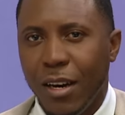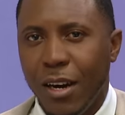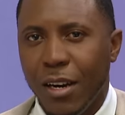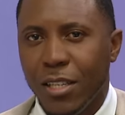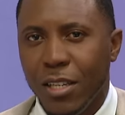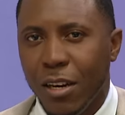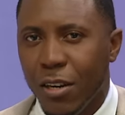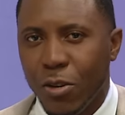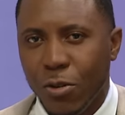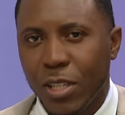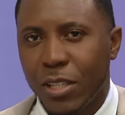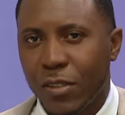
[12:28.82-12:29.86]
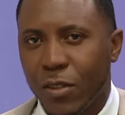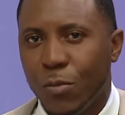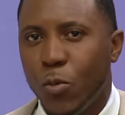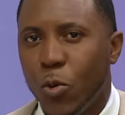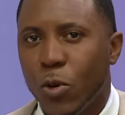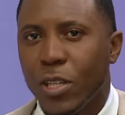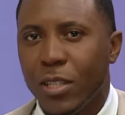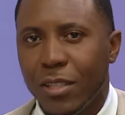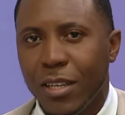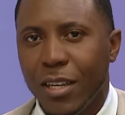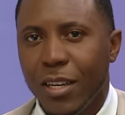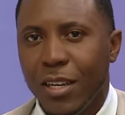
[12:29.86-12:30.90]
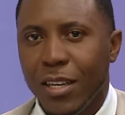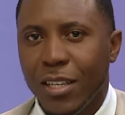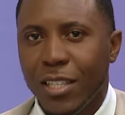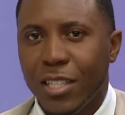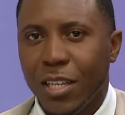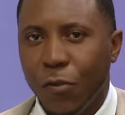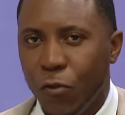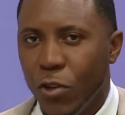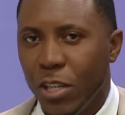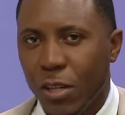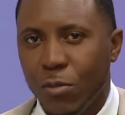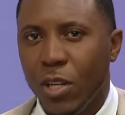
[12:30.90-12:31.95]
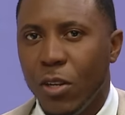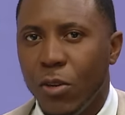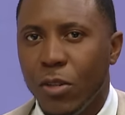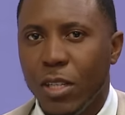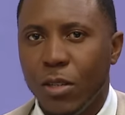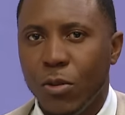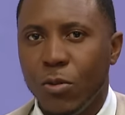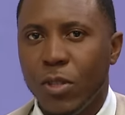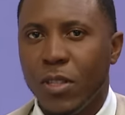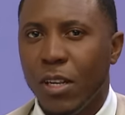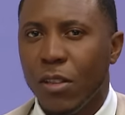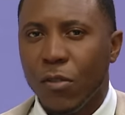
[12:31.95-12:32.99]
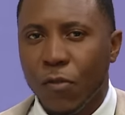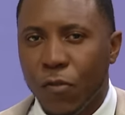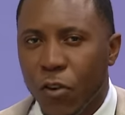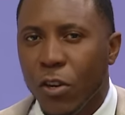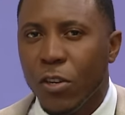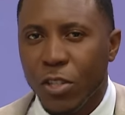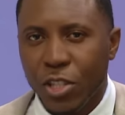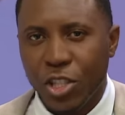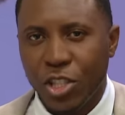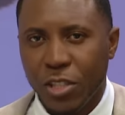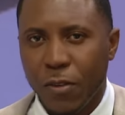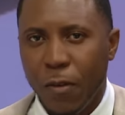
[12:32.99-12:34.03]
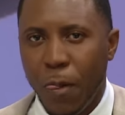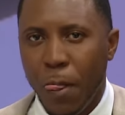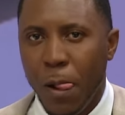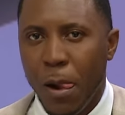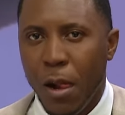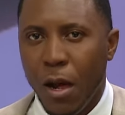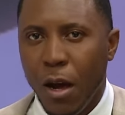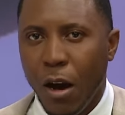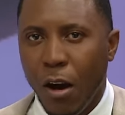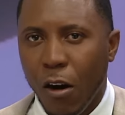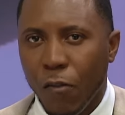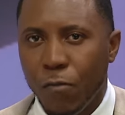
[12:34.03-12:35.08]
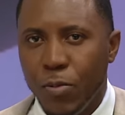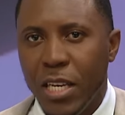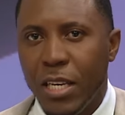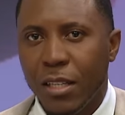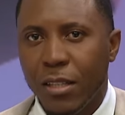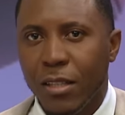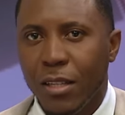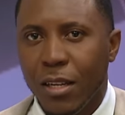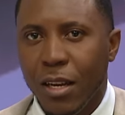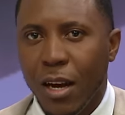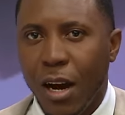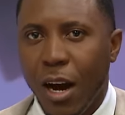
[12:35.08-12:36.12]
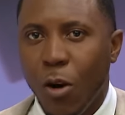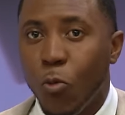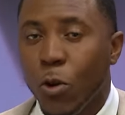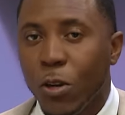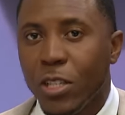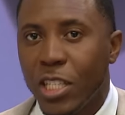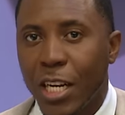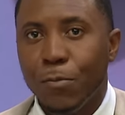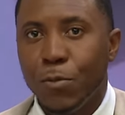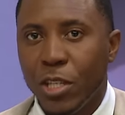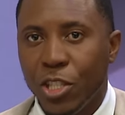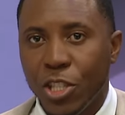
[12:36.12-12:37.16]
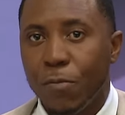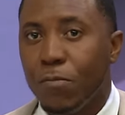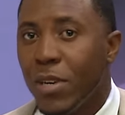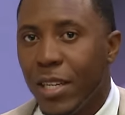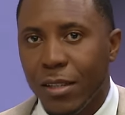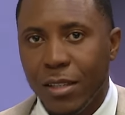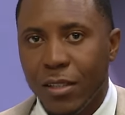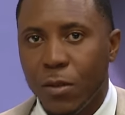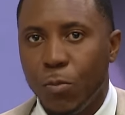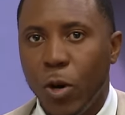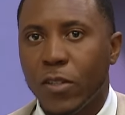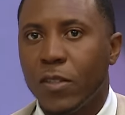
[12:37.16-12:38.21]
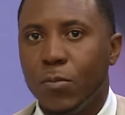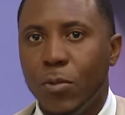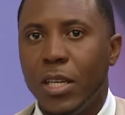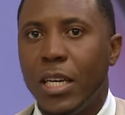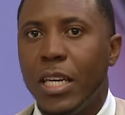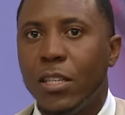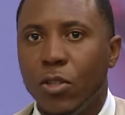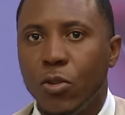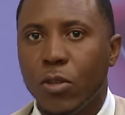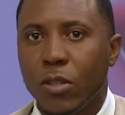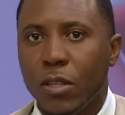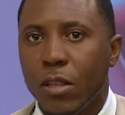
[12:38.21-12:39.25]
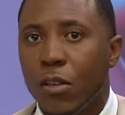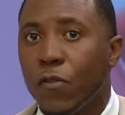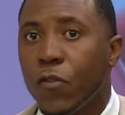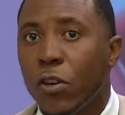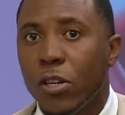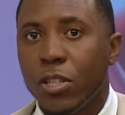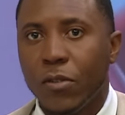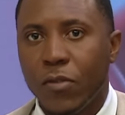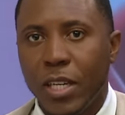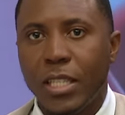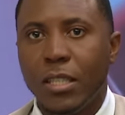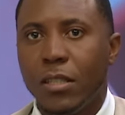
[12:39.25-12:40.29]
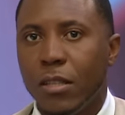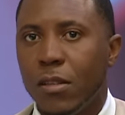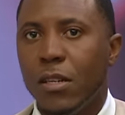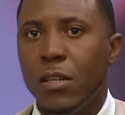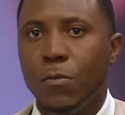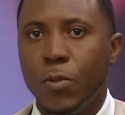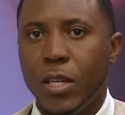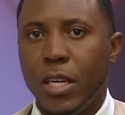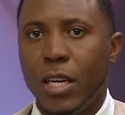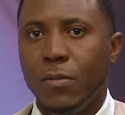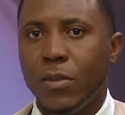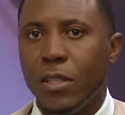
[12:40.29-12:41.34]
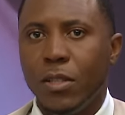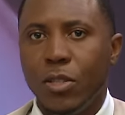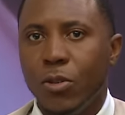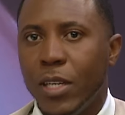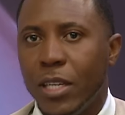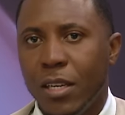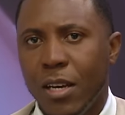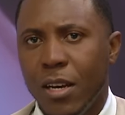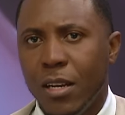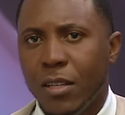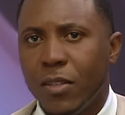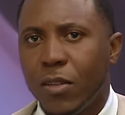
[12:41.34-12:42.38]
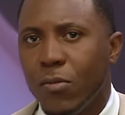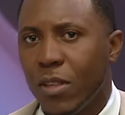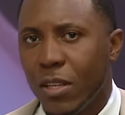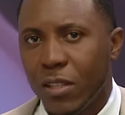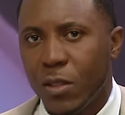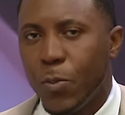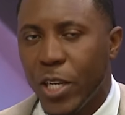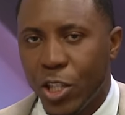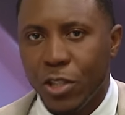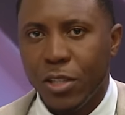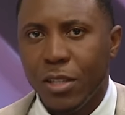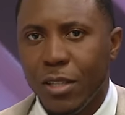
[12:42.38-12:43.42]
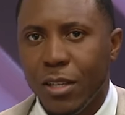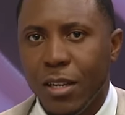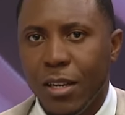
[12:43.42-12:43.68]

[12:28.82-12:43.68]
are not going to support Shafiqua Maloney, who is on the verge of being a world championship medalist, possibly indoors, on the verge of getting to the Olympic Games and doing something special,